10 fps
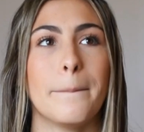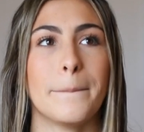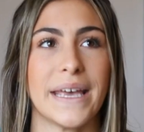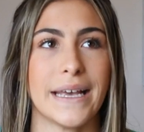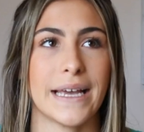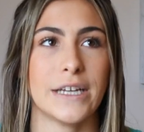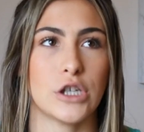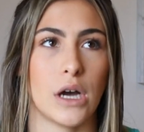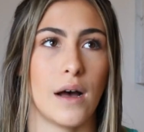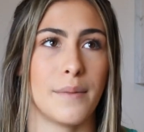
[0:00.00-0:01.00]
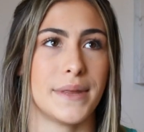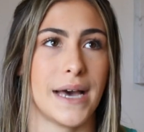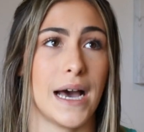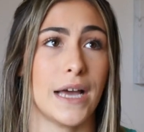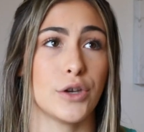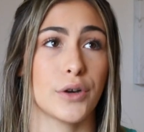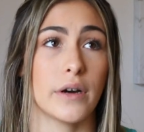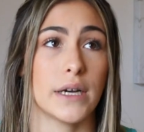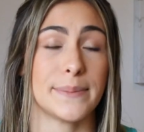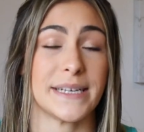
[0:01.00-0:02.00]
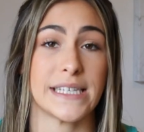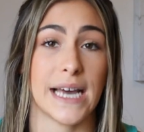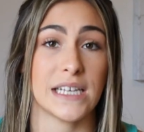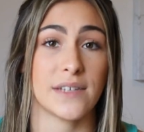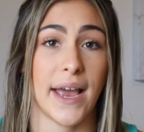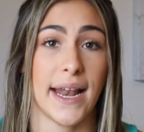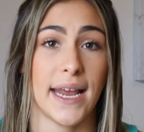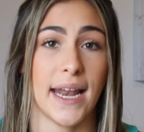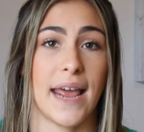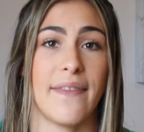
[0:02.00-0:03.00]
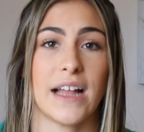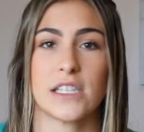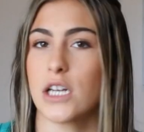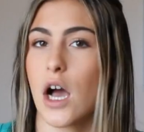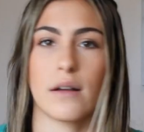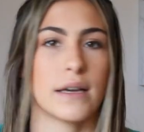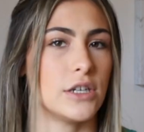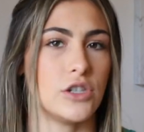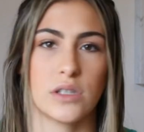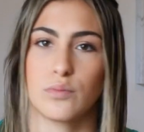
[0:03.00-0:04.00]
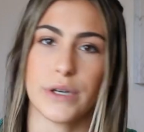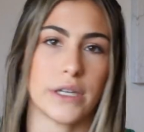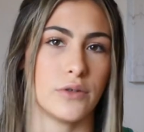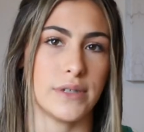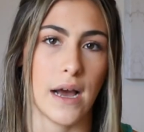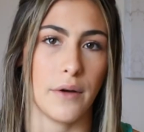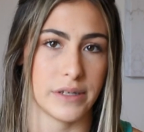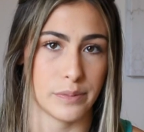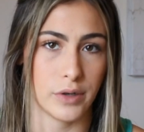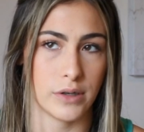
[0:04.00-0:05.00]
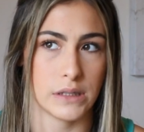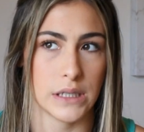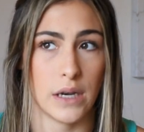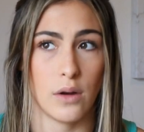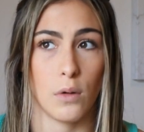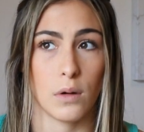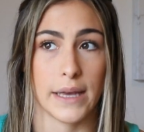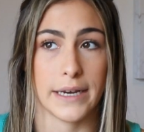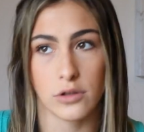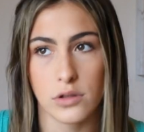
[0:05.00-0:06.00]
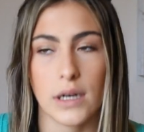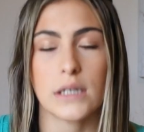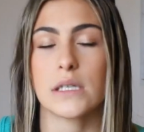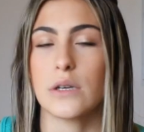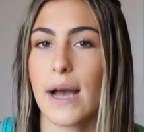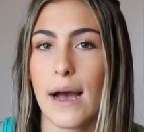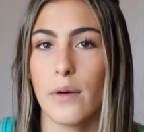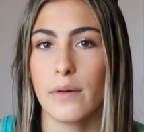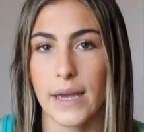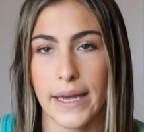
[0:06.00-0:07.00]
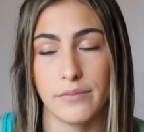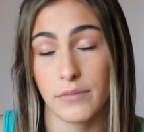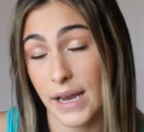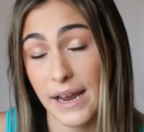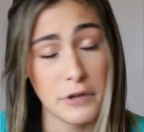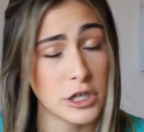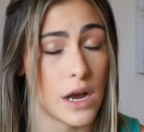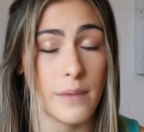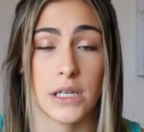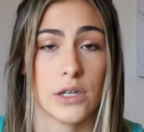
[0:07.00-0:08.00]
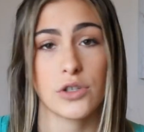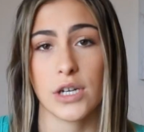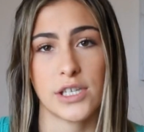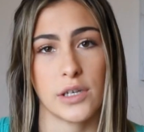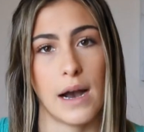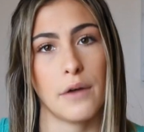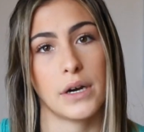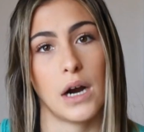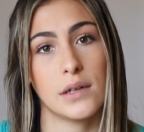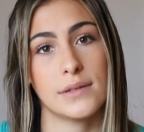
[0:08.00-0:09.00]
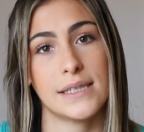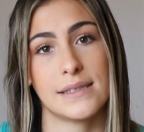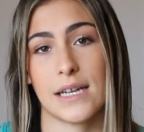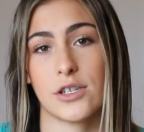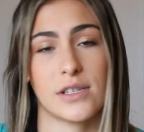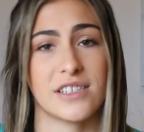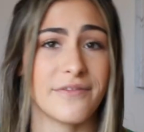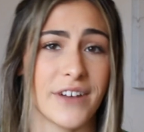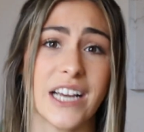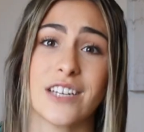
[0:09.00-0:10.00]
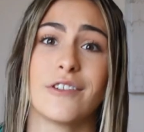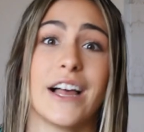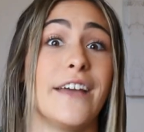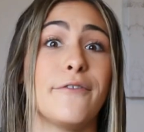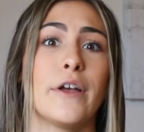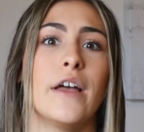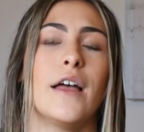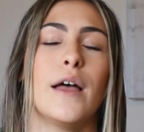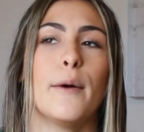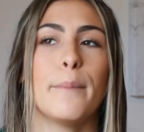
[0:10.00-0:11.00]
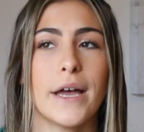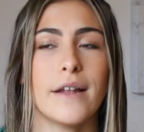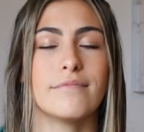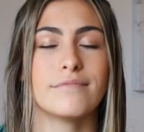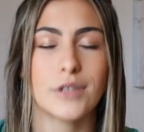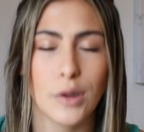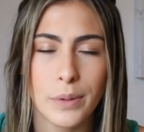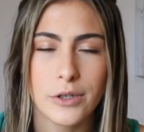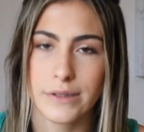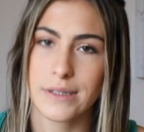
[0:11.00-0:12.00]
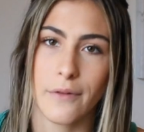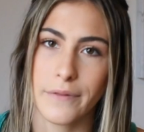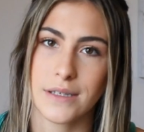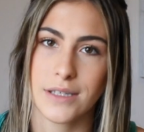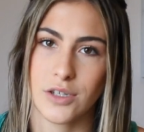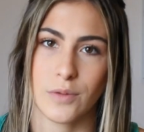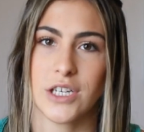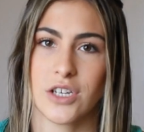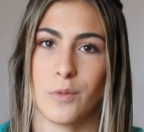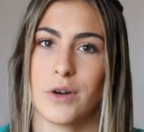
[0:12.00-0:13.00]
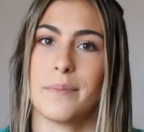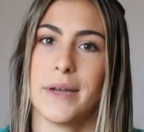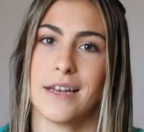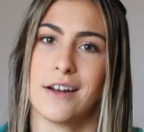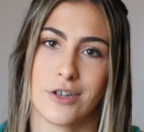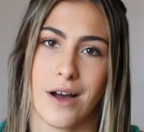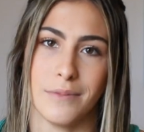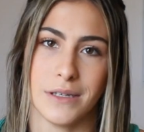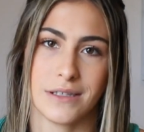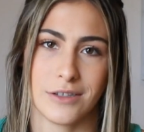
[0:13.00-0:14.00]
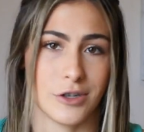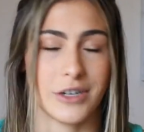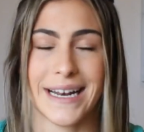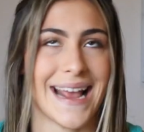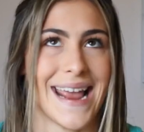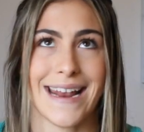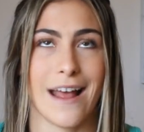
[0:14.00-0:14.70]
pick a job that you're going to be satisfied in and that's not going to just bring you down as a person or like stress you out. And every job's going to stress you out regardless, that's just a fact of life. But don't put yourself in a situation where you're picking a job that you're going to hate